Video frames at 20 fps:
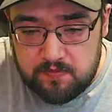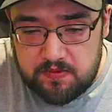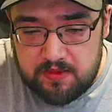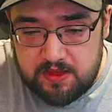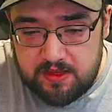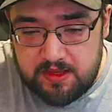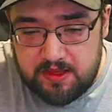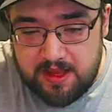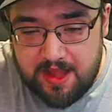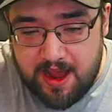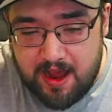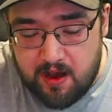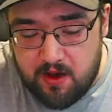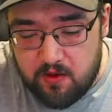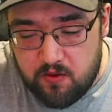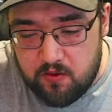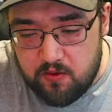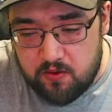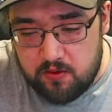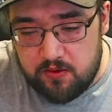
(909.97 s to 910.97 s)

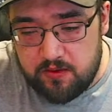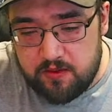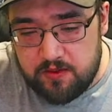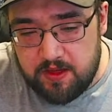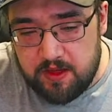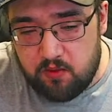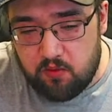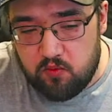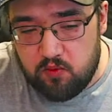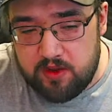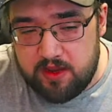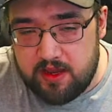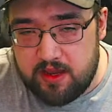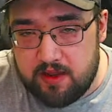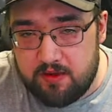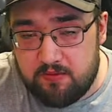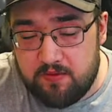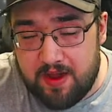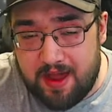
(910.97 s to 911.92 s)
now that we have